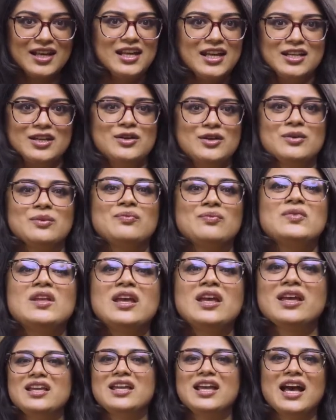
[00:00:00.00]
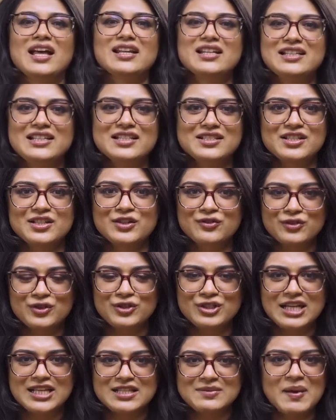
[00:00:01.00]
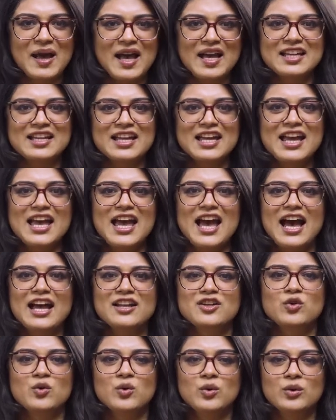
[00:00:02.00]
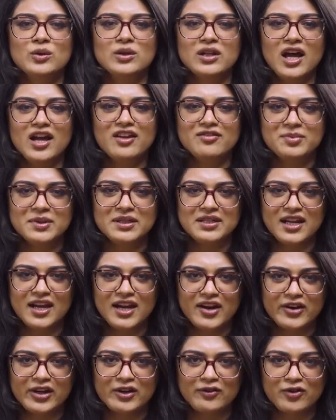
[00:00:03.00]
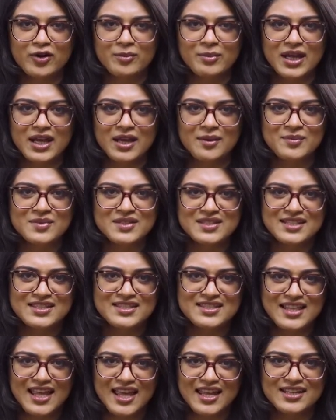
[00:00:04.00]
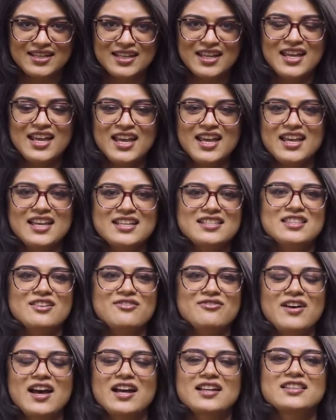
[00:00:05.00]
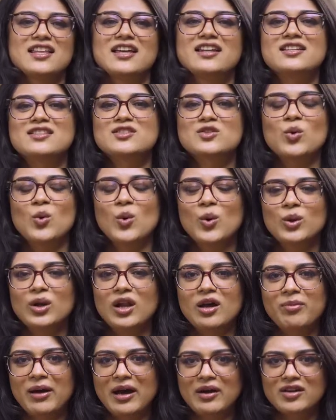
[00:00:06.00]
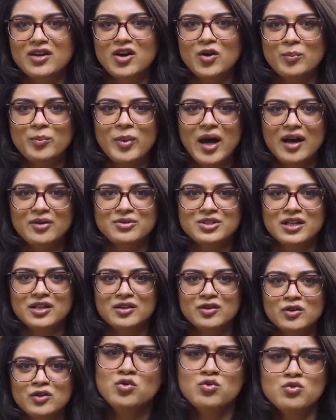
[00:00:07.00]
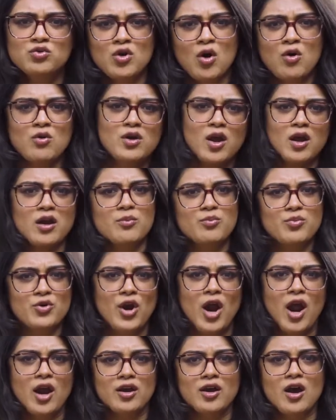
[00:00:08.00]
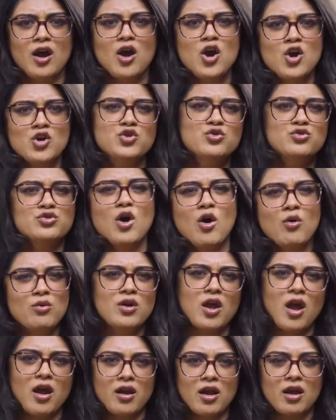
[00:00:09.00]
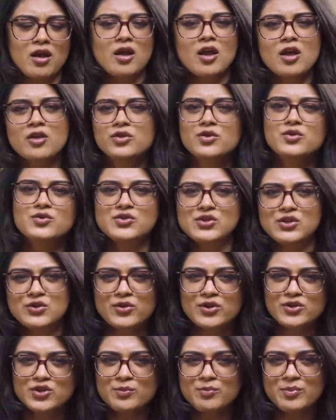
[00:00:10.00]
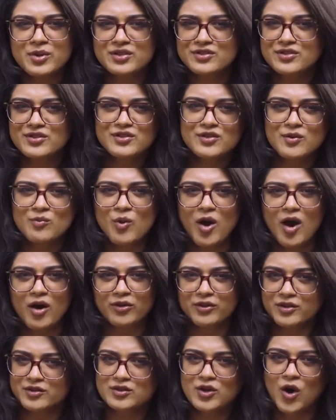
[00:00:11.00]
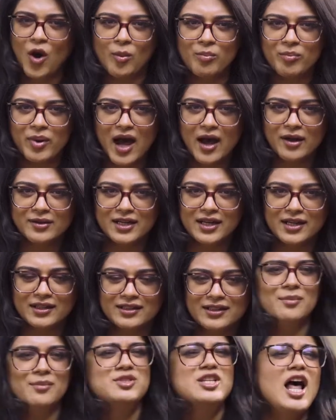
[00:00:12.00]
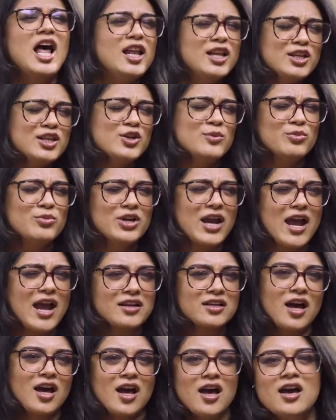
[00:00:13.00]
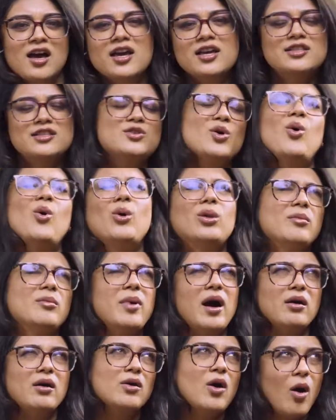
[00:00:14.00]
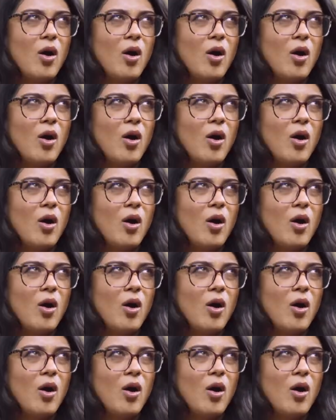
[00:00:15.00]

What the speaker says: Anywho, he had a listen a few days back, and all I've been hearing from him since then is the fact that it's all about compounding. You don't get it, Priyanka. You don't get it. The secret to business and wealth is compounding. I'm telling you, Priyanka, it's all about